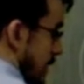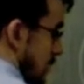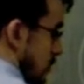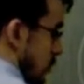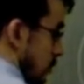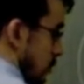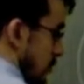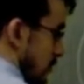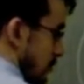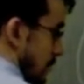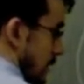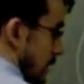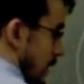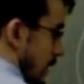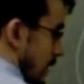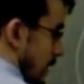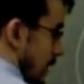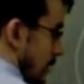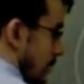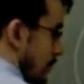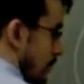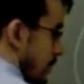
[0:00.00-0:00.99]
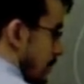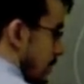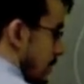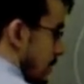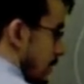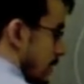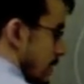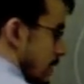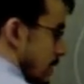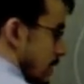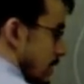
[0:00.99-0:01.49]
is always pi
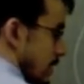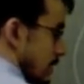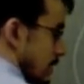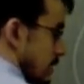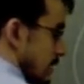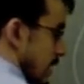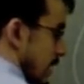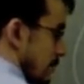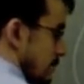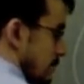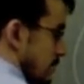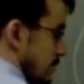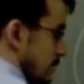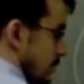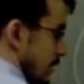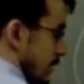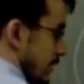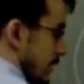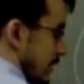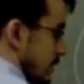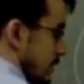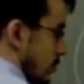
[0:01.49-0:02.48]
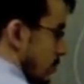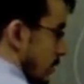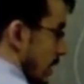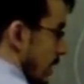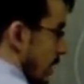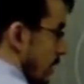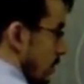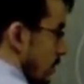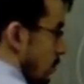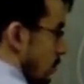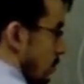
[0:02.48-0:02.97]
times the radius
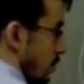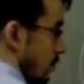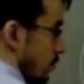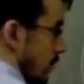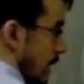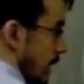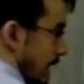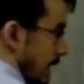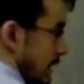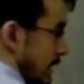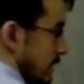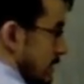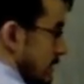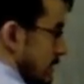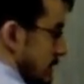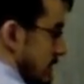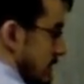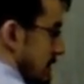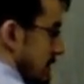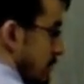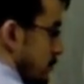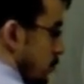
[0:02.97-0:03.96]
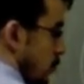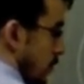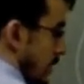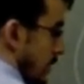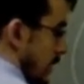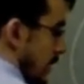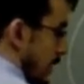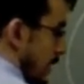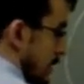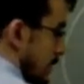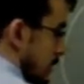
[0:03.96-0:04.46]
squared. Well, the radius is
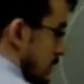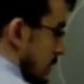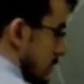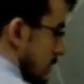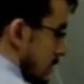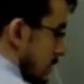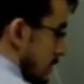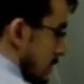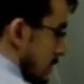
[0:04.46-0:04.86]
7.9 inches.